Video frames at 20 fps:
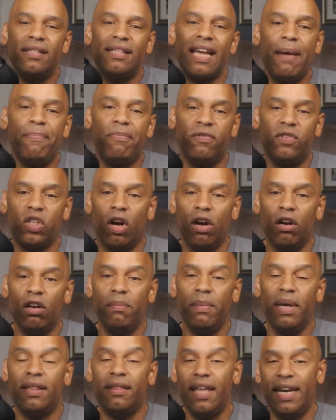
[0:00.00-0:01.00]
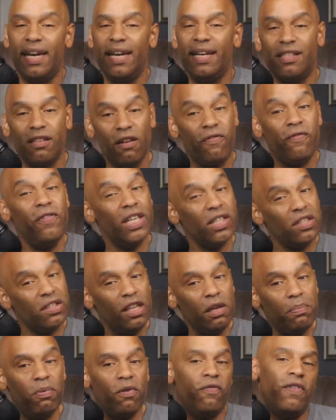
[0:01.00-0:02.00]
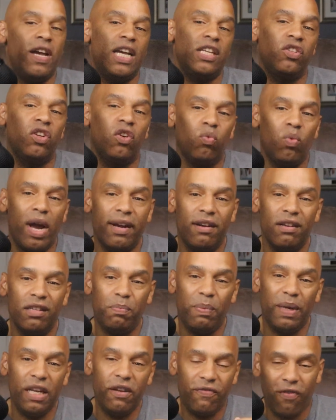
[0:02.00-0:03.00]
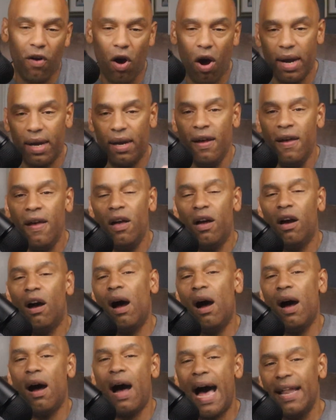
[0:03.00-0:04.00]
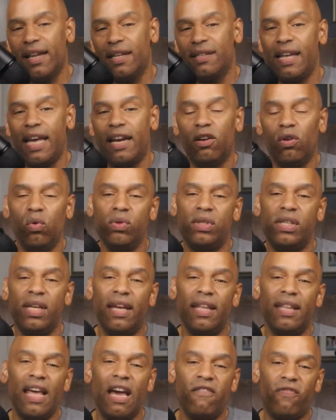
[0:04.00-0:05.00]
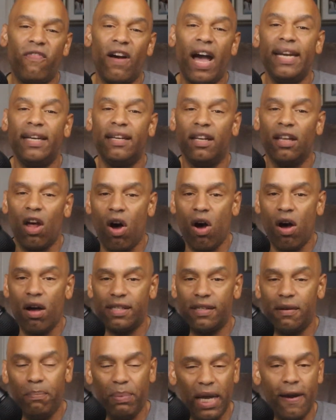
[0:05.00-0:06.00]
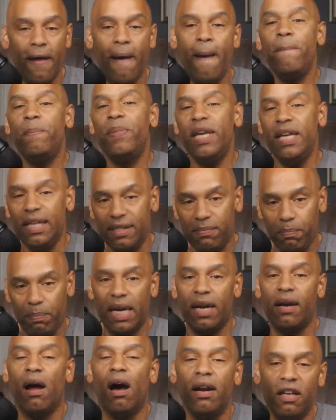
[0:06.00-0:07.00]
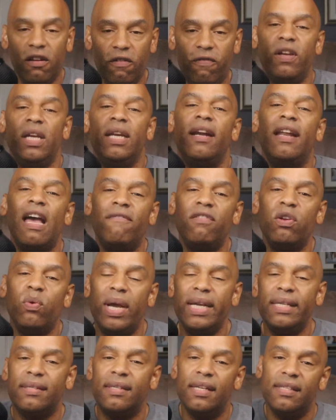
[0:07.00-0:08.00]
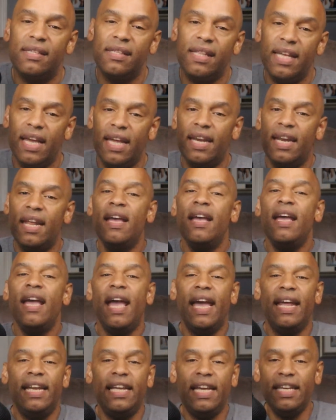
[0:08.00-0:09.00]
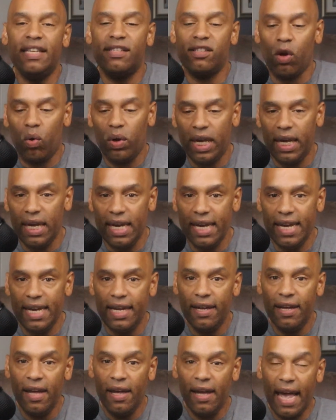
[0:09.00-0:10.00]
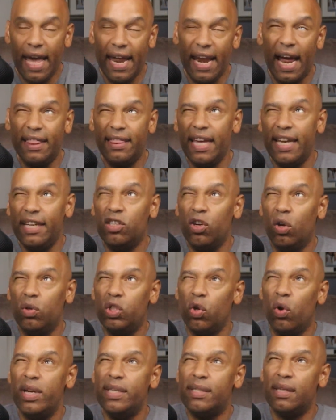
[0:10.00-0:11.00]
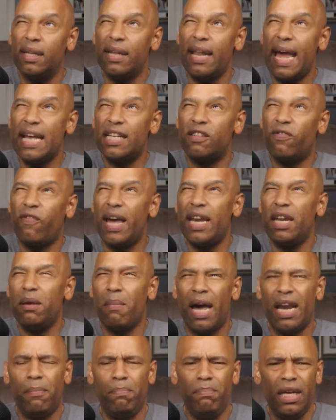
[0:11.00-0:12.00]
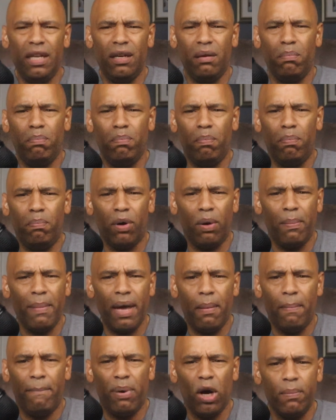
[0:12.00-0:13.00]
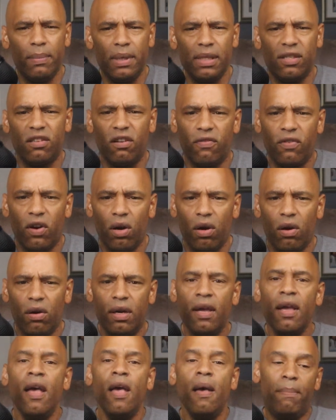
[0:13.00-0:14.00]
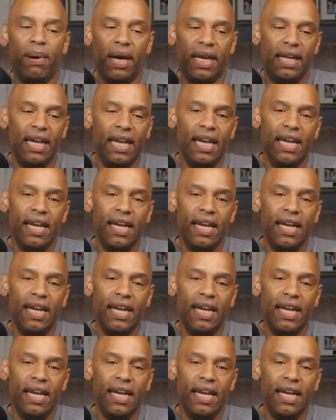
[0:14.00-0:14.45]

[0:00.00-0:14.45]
type of tournament that is officially professional records, but he fought Alexander Usyk in that fight and lost, but he's been an undefeated heavyweight since then. And and I think Joe Joyce, last fight, he might have beaten Berman Stavern, but